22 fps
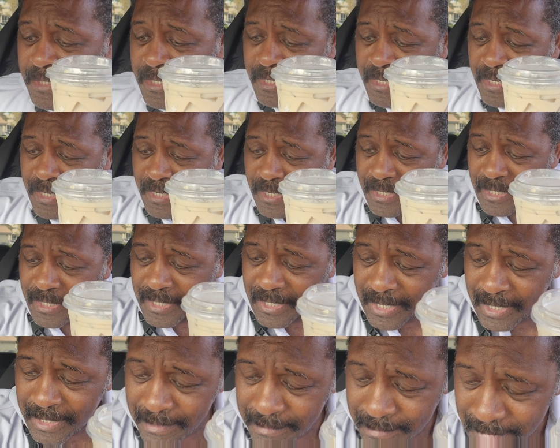And I
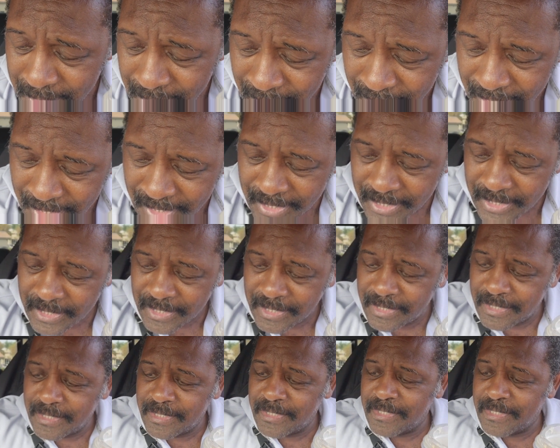got my